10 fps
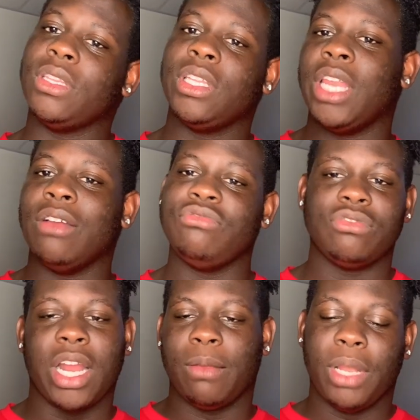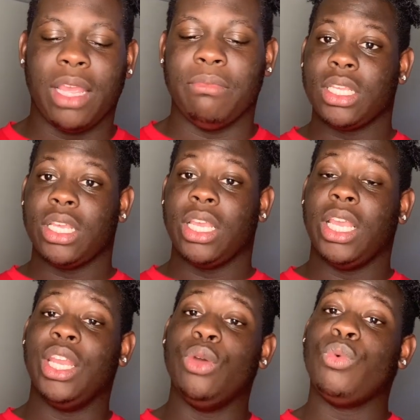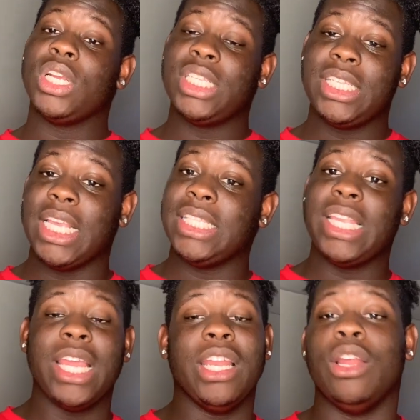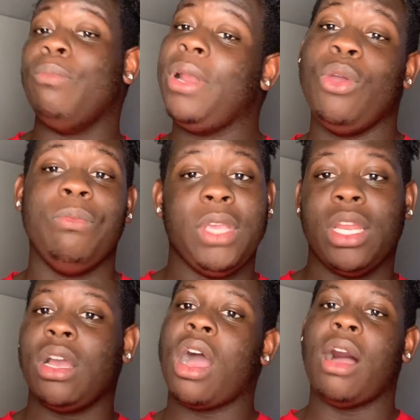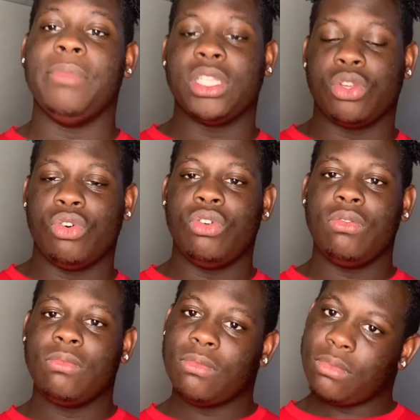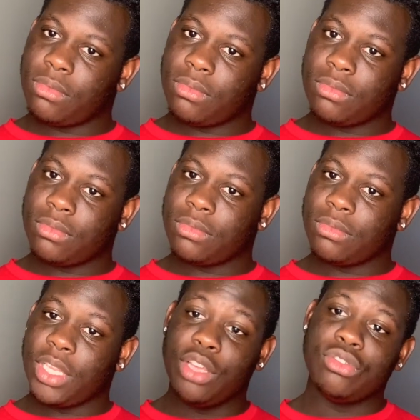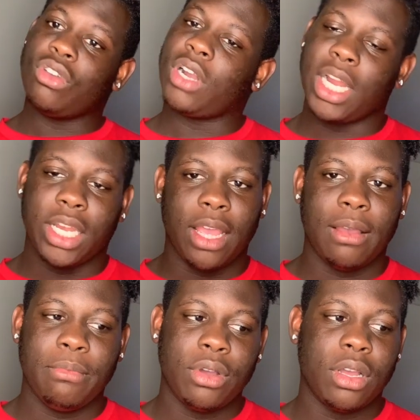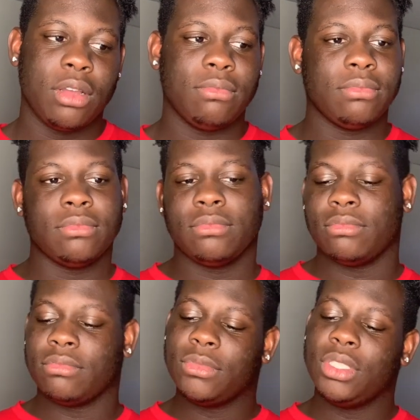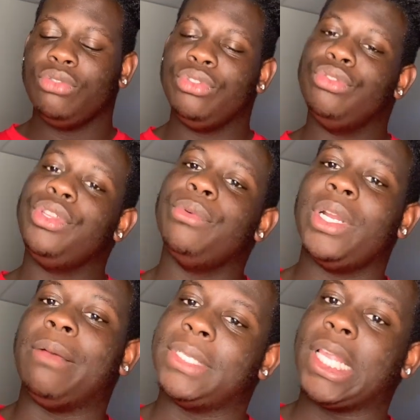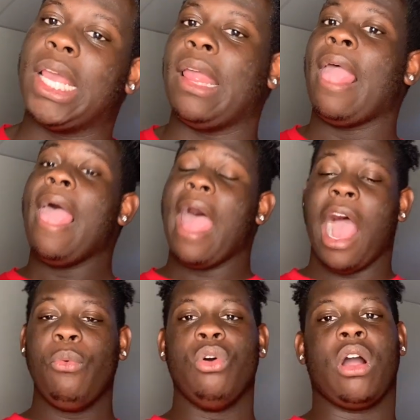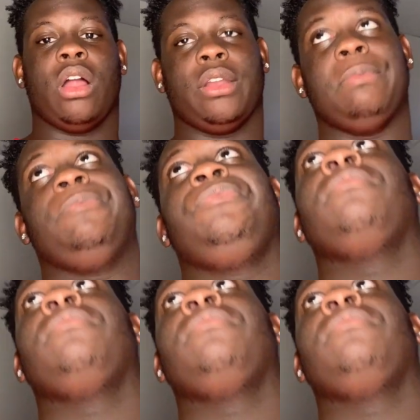Don't try to play me. In the words of Santana, don't play with me in the comments, whore. He don't talk like that, but you hear what I'm saying. I wore a condom.